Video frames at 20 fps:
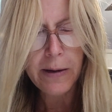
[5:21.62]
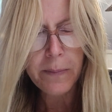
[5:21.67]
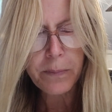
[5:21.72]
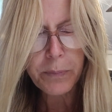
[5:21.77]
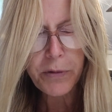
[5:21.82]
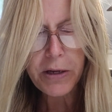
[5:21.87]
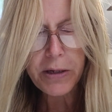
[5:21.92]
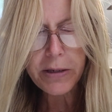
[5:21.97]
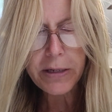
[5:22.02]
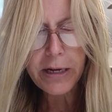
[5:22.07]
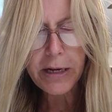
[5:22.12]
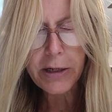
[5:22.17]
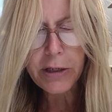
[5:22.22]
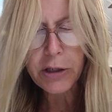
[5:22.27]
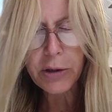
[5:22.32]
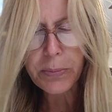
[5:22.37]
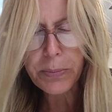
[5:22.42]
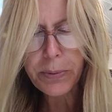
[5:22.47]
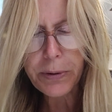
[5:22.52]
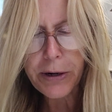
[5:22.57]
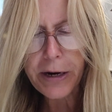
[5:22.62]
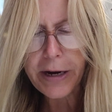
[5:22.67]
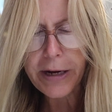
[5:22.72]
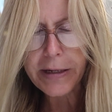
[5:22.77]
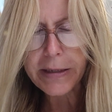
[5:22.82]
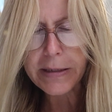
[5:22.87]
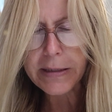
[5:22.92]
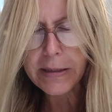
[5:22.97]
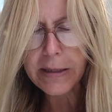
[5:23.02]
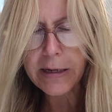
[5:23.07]
Then Daniel
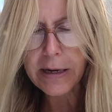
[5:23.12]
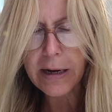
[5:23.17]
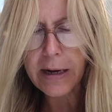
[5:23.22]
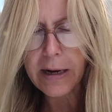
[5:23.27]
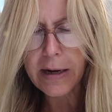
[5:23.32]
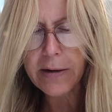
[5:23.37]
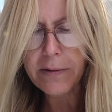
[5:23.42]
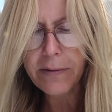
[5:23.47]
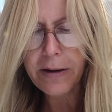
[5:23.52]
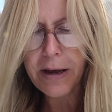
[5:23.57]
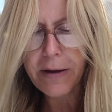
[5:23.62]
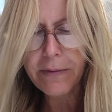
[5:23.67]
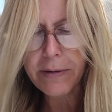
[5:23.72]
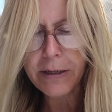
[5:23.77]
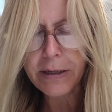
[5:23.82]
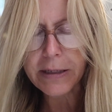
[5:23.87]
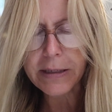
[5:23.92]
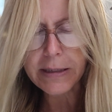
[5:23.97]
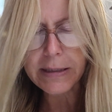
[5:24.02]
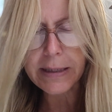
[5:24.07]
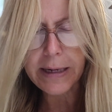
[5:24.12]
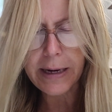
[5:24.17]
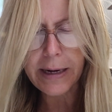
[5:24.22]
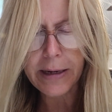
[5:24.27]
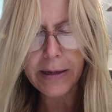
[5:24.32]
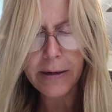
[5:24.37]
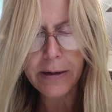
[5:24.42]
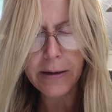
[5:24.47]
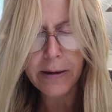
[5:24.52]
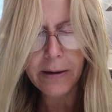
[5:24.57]
praised the God of heaven and
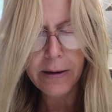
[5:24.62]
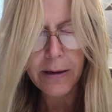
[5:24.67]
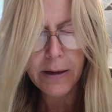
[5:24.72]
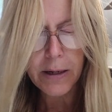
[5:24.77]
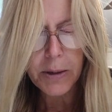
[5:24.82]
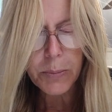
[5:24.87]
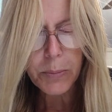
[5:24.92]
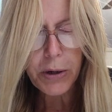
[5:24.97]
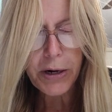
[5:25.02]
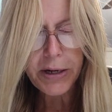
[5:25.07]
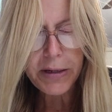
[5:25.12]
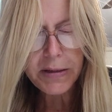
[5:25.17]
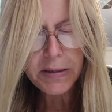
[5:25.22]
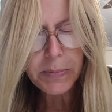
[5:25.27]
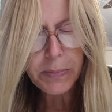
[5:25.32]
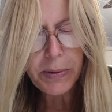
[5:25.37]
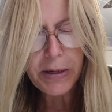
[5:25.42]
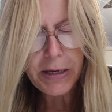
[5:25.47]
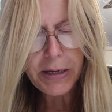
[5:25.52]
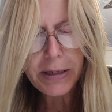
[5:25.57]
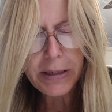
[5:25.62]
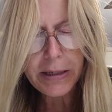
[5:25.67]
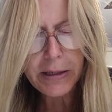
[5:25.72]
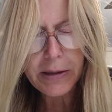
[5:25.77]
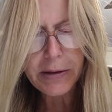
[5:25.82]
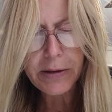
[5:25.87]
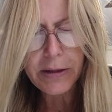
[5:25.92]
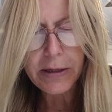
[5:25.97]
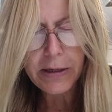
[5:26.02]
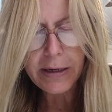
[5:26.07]
said, Praise be
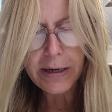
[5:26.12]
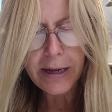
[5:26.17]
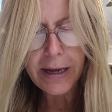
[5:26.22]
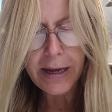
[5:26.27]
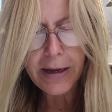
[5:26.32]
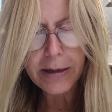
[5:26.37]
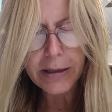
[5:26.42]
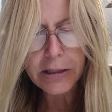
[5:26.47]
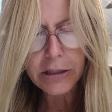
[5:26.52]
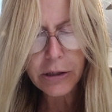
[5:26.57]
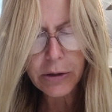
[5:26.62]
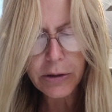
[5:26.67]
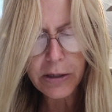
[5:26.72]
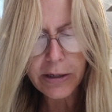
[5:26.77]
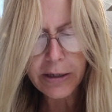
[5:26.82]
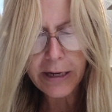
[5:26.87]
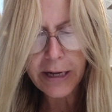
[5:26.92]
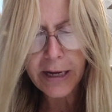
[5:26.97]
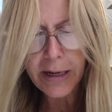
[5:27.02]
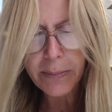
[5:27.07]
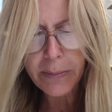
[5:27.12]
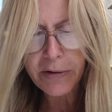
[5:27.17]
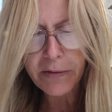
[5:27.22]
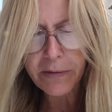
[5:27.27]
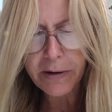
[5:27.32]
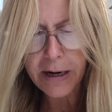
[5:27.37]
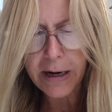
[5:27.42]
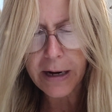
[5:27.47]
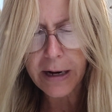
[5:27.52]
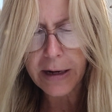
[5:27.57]
to the name of
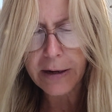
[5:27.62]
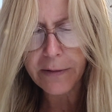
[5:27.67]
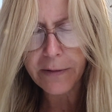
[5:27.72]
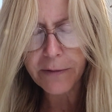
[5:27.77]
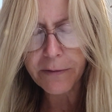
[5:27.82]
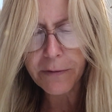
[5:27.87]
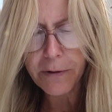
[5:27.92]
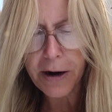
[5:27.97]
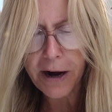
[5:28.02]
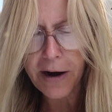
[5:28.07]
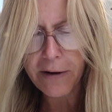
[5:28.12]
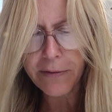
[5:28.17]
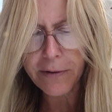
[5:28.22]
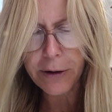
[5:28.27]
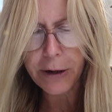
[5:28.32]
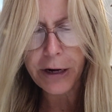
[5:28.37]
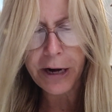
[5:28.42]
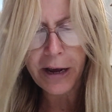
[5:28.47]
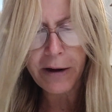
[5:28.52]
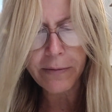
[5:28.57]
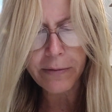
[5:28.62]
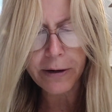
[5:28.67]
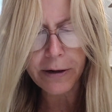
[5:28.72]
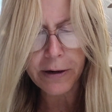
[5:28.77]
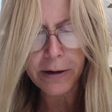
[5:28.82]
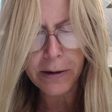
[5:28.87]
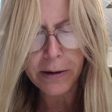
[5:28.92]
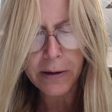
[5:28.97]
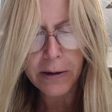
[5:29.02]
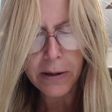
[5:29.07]
God forever and
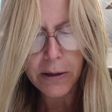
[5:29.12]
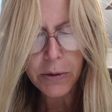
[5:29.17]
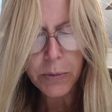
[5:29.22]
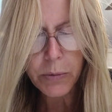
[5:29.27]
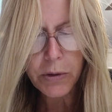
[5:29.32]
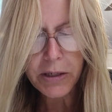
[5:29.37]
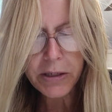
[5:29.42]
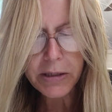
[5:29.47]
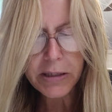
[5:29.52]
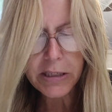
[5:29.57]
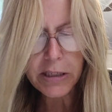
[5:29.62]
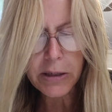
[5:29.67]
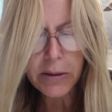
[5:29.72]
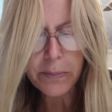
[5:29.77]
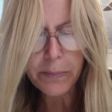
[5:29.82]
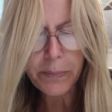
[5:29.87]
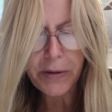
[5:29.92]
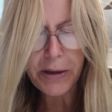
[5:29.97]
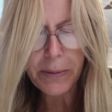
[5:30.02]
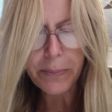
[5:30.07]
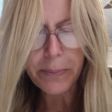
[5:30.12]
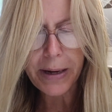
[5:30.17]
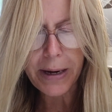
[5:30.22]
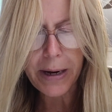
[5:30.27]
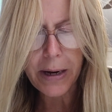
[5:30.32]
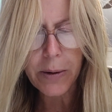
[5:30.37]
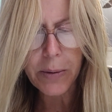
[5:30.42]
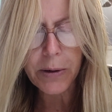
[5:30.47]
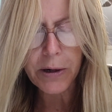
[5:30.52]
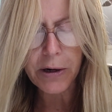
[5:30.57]
ever. Wisdom and
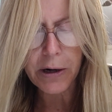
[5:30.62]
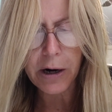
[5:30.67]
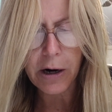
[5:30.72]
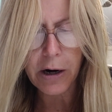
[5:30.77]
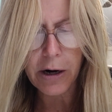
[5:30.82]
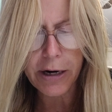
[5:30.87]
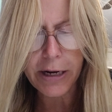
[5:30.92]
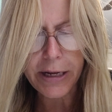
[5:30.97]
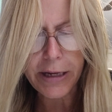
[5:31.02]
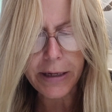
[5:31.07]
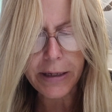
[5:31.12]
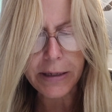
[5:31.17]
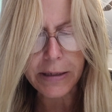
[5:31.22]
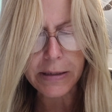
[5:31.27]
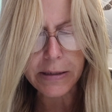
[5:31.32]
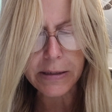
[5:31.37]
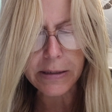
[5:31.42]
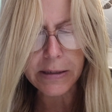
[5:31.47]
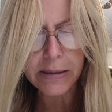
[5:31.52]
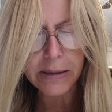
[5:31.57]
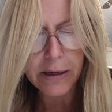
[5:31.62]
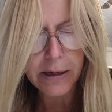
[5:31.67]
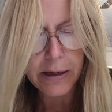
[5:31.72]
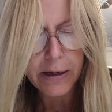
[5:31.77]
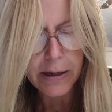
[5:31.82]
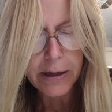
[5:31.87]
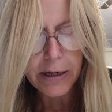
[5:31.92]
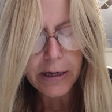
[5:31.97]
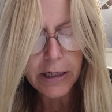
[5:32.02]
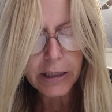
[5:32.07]
power are his.
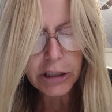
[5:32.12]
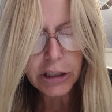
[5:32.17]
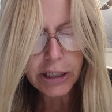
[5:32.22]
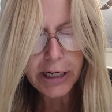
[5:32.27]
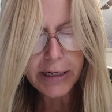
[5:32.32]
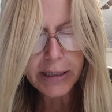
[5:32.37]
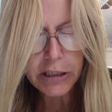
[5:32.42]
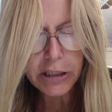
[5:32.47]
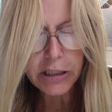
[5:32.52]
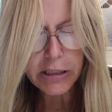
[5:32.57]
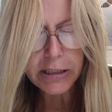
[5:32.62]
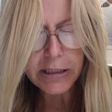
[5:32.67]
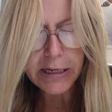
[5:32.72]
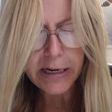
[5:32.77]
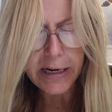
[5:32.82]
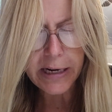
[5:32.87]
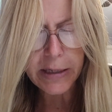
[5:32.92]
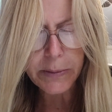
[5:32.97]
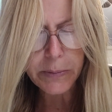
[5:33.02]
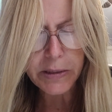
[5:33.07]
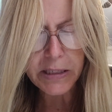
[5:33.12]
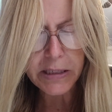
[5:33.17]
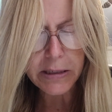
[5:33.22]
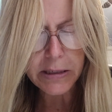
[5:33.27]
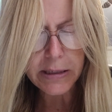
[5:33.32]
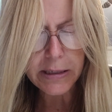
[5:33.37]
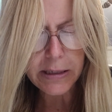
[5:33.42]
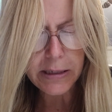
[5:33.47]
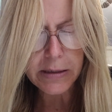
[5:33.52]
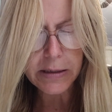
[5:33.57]
He changes times and
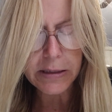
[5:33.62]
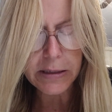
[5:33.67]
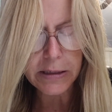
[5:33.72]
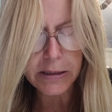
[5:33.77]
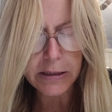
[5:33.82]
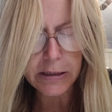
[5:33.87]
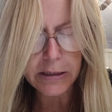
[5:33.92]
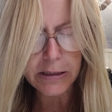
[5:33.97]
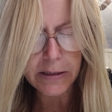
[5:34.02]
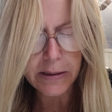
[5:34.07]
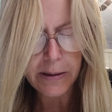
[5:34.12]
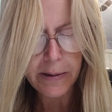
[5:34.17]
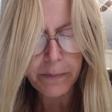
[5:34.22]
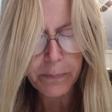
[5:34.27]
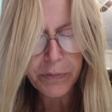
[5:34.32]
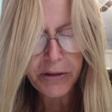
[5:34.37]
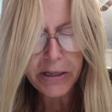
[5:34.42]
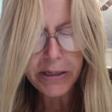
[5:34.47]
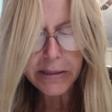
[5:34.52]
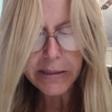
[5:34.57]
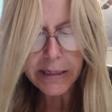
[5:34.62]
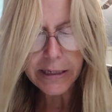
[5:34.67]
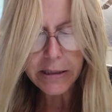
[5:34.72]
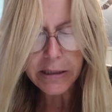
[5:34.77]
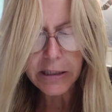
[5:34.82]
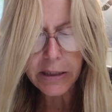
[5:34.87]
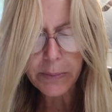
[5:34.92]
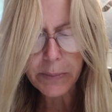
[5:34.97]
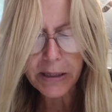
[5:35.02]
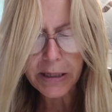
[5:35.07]
seasons. He sets
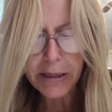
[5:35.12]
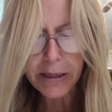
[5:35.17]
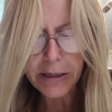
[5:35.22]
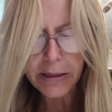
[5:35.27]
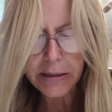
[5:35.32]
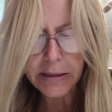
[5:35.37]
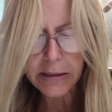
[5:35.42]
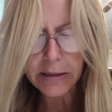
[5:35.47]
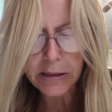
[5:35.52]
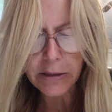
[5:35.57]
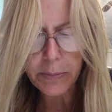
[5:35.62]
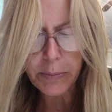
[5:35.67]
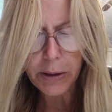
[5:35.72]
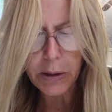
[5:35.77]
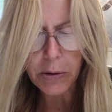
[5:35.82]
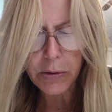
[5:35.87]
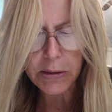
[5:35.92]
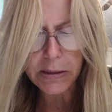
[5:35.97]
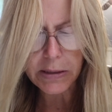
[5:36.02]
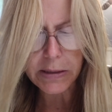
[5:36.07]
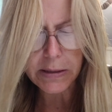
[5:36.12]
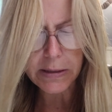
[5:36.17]
up kings and deposes